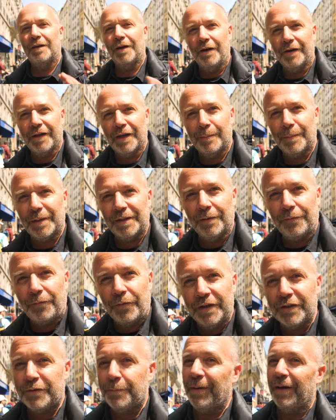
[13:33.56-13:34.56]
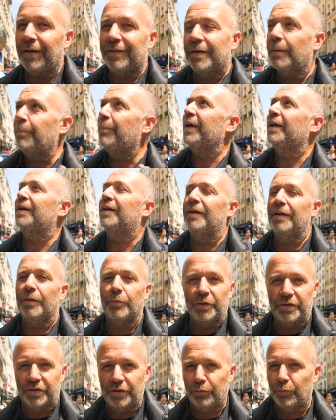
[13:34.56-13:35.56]
Here I am at the French Bastard Bakery,
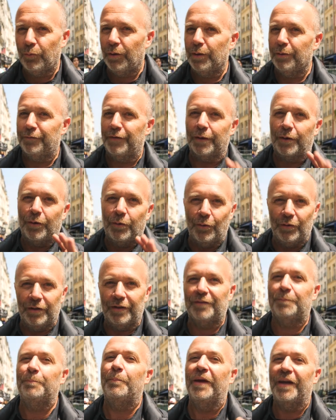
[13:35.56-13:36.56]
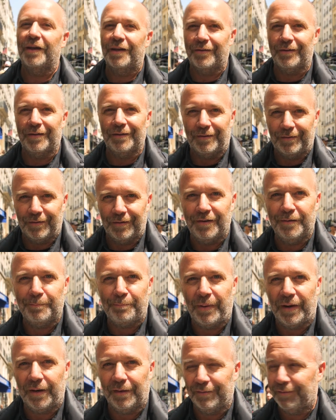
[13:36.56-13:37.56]
which is one of the coolest bakeries here in
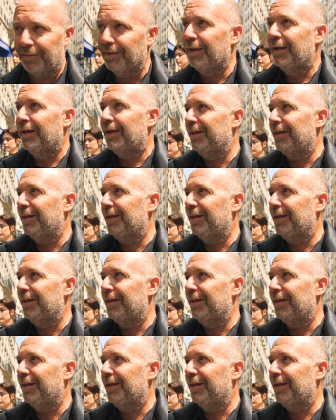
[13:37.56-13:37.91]
Paris.